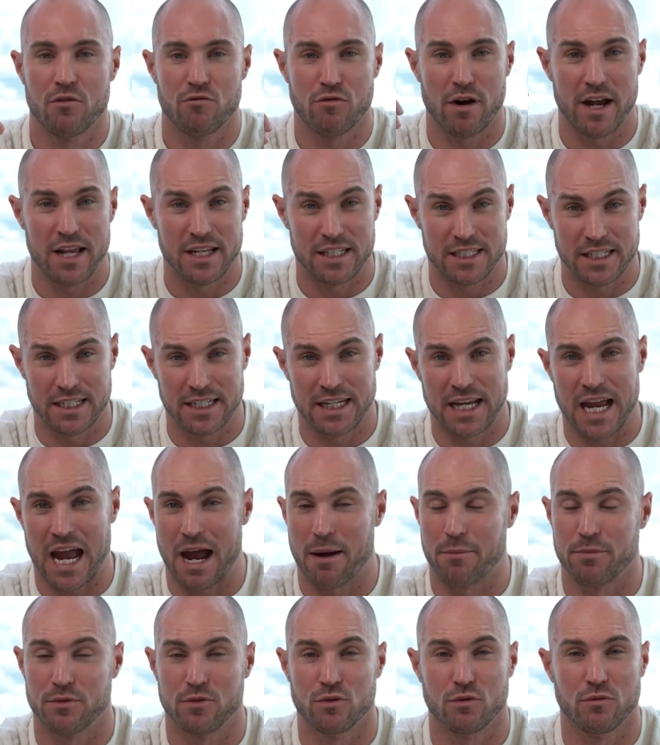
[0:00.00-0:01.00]
raising
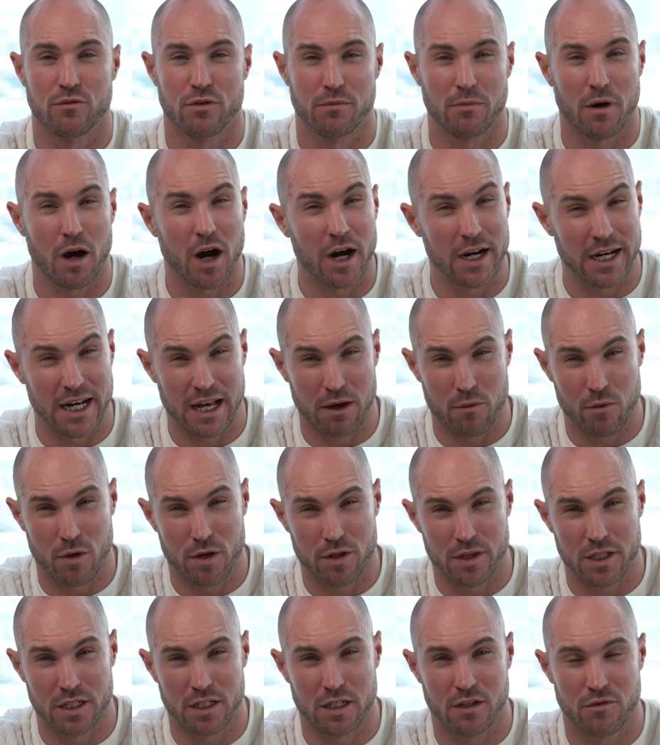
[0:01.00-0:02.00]
capital from high net
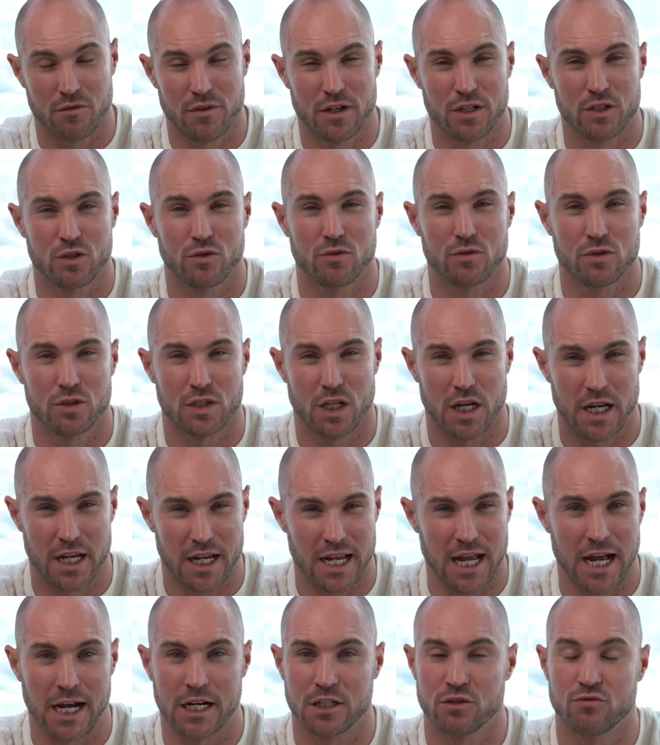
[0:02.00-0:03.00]
worth individuals that are
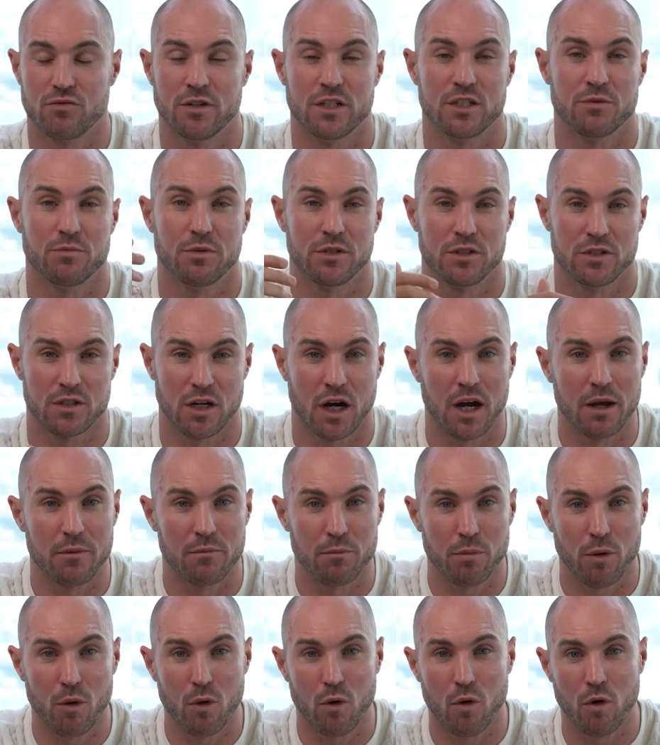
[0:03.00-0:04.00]
cash rich but
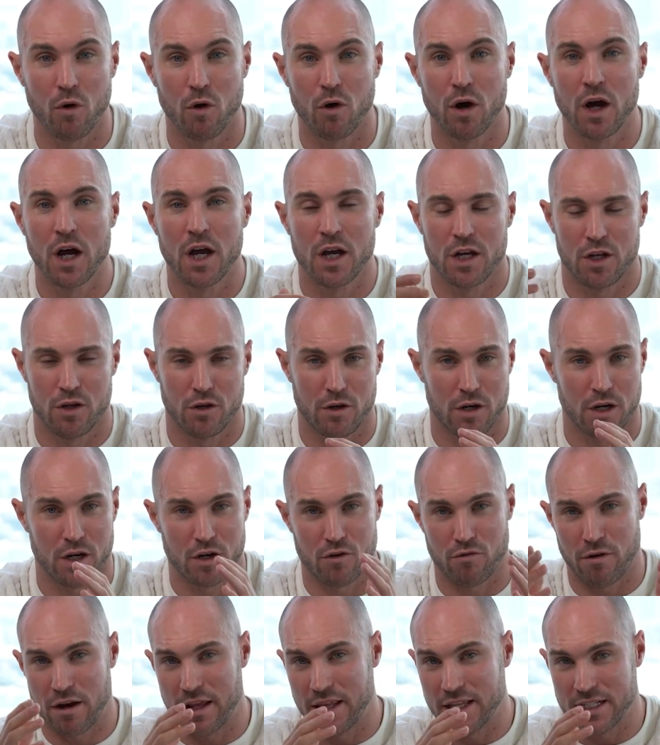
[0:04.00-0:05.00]
time poor, you can
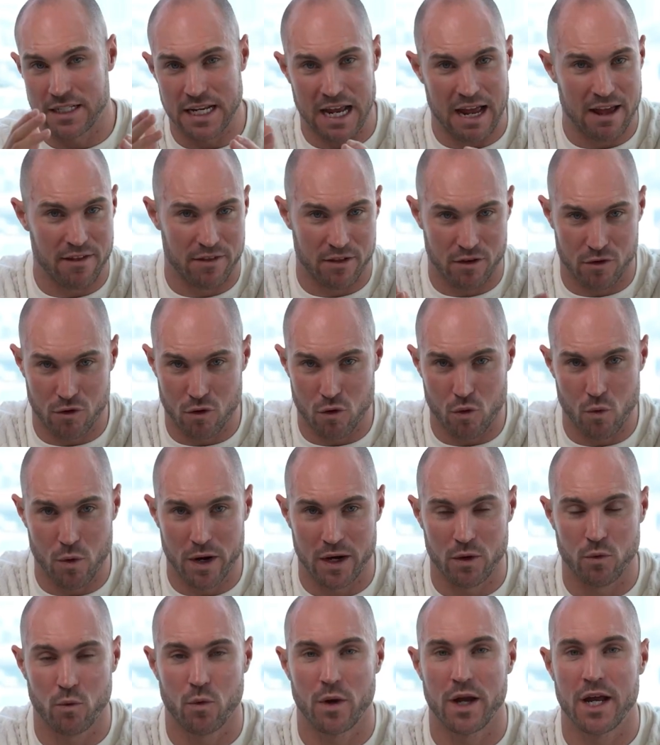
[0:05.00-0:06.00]
create this ethical
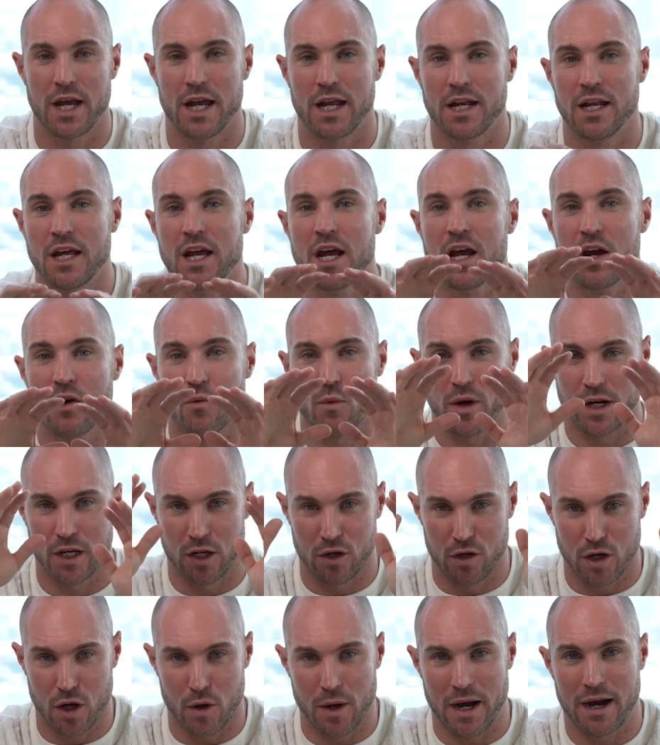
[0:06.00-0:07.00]
win-win when
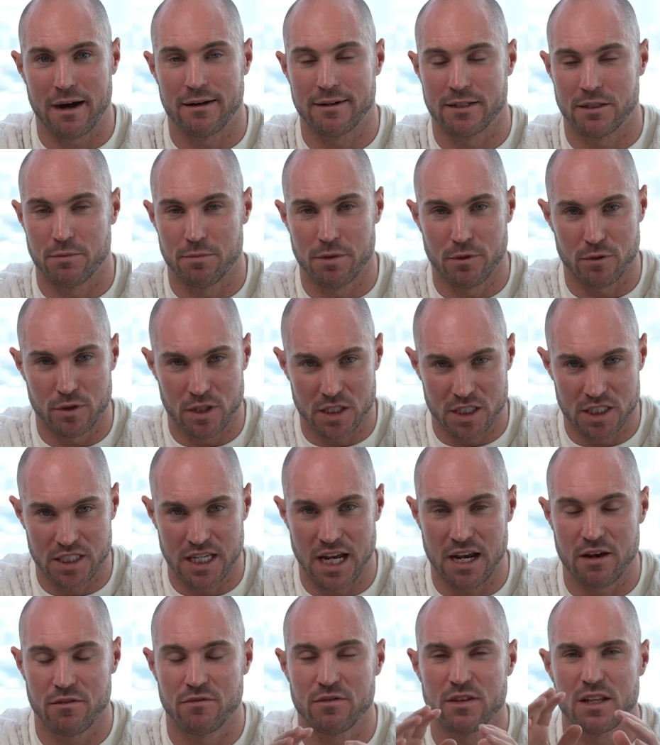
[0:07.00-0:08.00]
you know how to build the
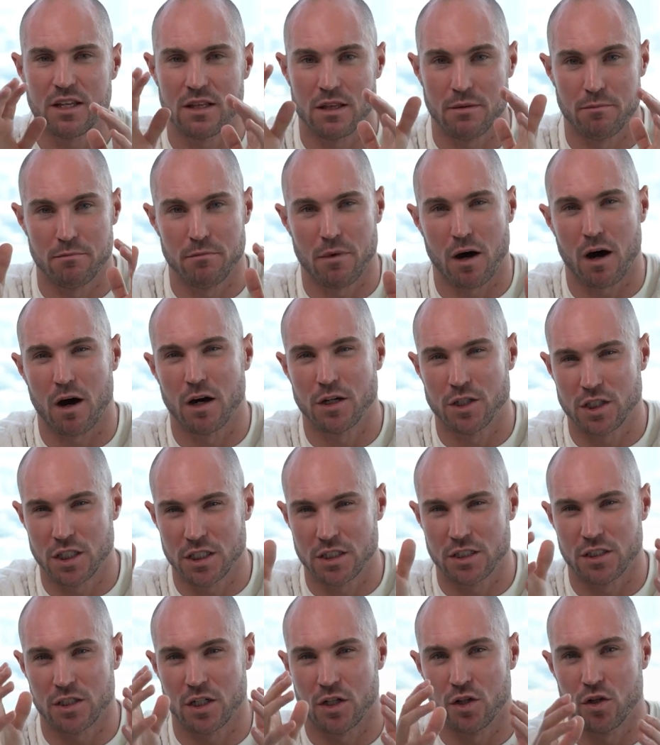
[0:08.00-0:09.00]
safety, the
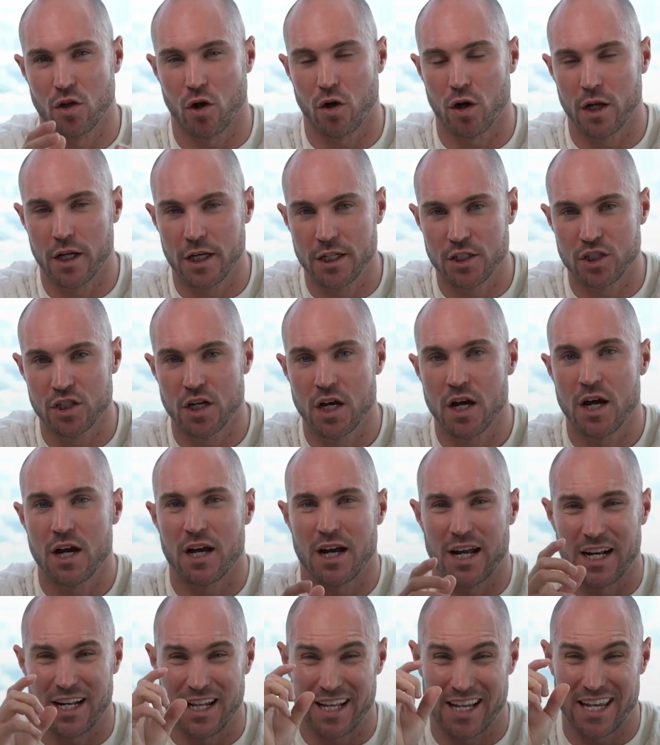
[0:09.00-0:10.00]
margins, the knowledge.
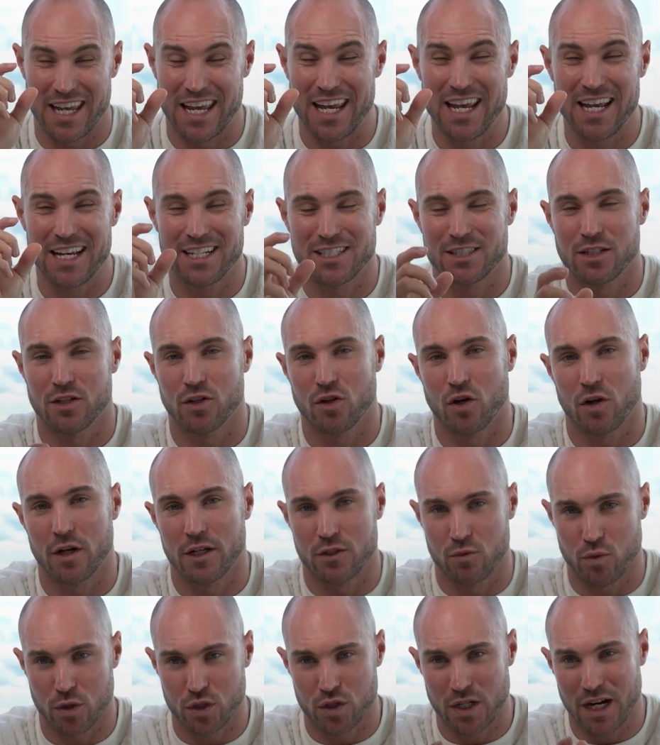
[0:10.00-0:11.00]
And the key is the
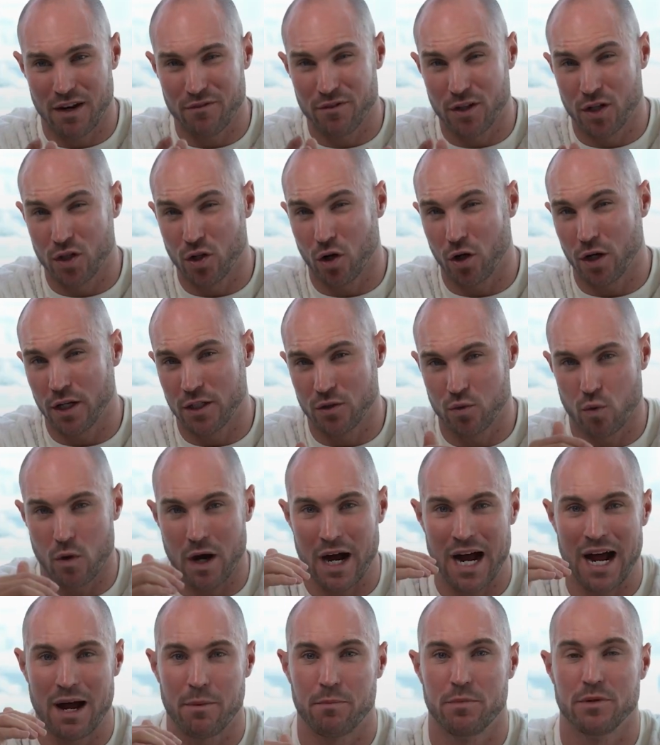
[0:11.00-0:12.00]
knowledge. Once you have the knowledge,
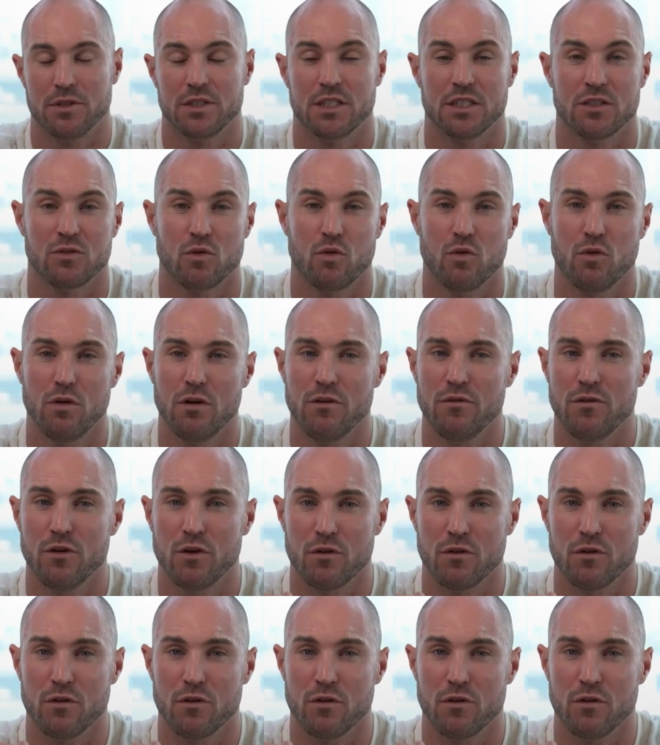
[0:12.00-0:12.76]
what happens is all of